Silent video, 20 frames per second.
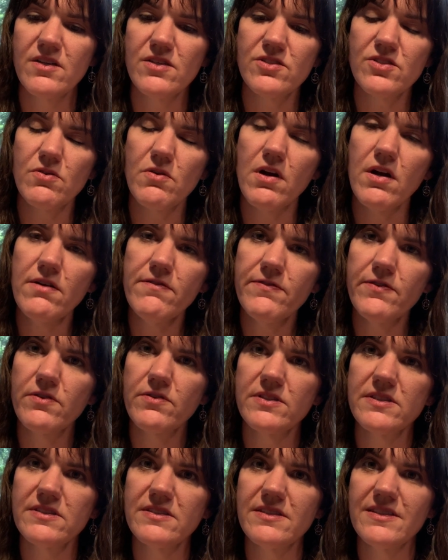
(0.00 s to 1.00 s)
So our
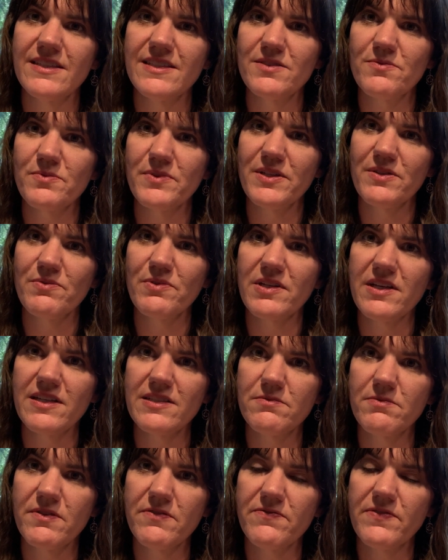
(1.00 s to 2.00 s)
focus this week
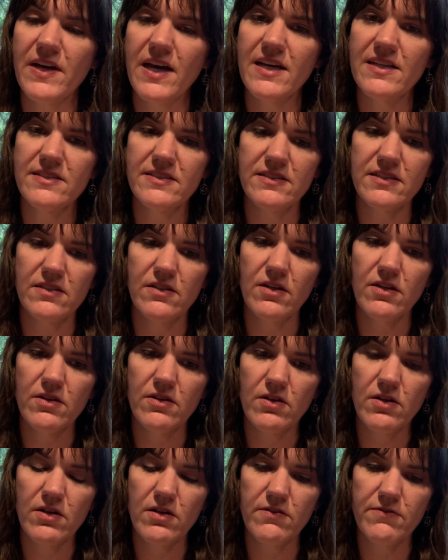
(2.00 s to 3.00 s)
as we fast, and
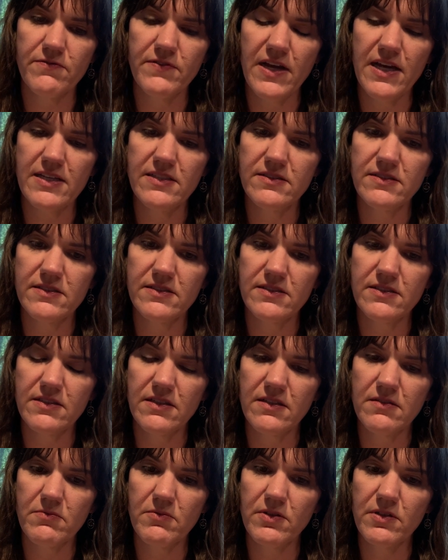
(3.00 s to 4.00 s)
our fast is
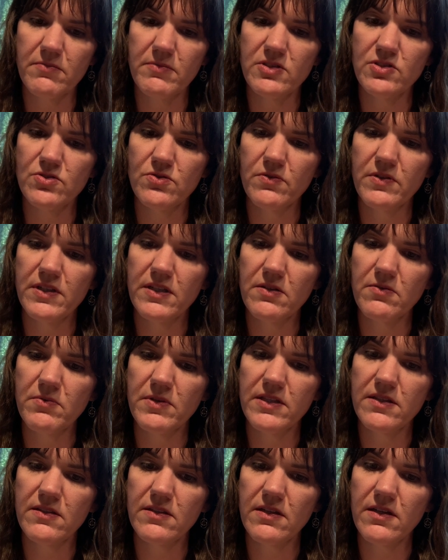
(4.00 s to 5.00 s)
we're gonna be joining
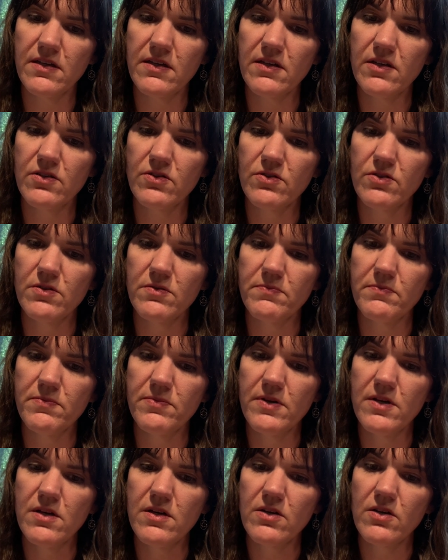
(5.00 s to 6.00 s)
with a group
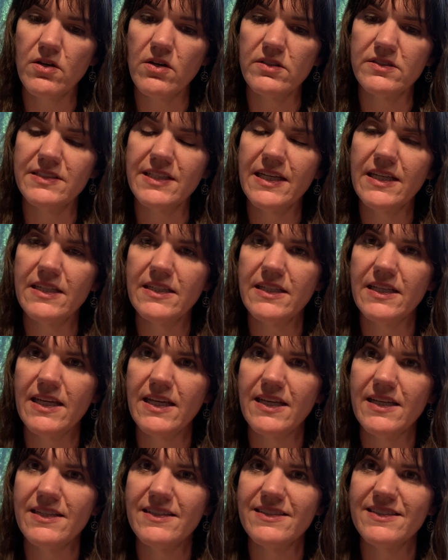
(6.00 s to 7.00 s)
called 10
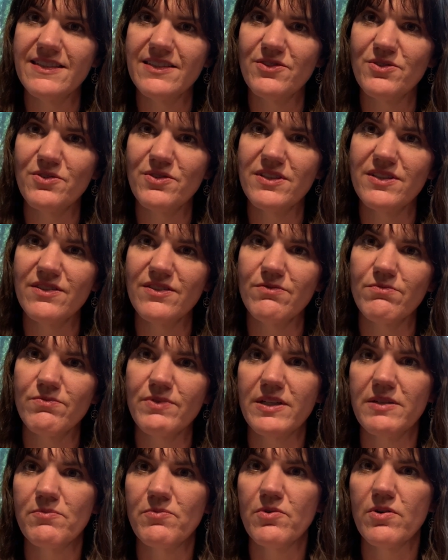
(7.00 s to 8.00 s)
Days, and you can
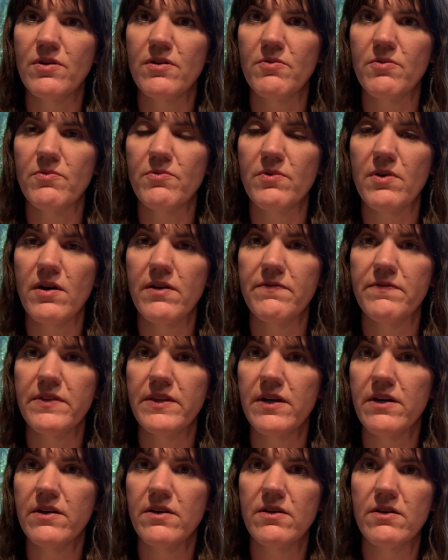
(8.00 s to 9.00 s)
read more of
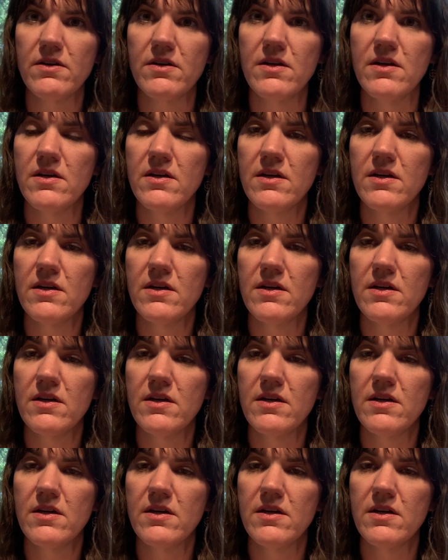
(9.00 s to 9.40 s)
their